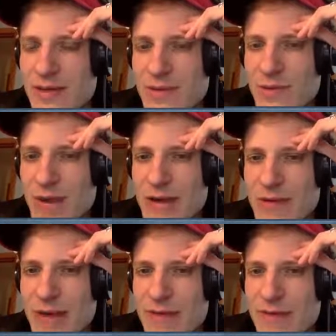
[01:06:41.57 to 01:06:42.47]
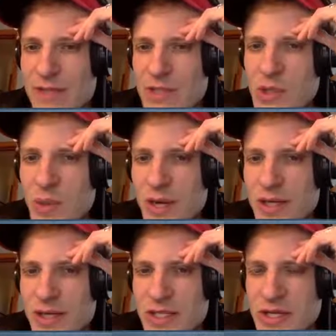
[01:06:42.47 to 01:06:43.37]
red for a 2/1
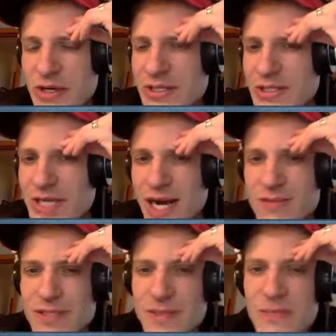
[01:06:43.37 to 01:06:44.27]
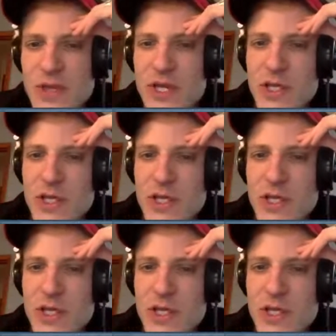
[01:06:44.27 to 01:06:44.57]
legendary creature Goblin.